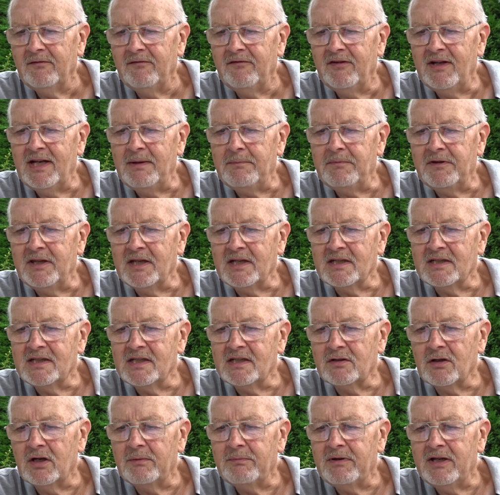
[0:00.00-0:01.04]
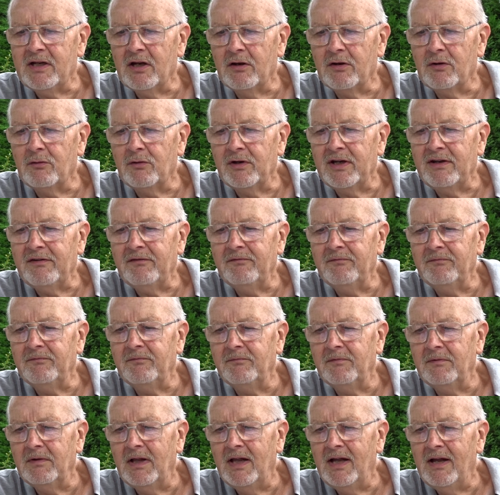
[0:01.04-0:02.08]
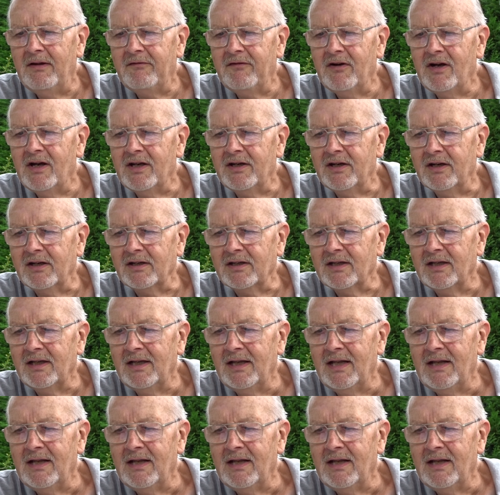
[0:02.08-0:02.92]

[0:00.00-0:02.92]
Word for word: Philip thinks it's got to be an honorary uh, viaduct.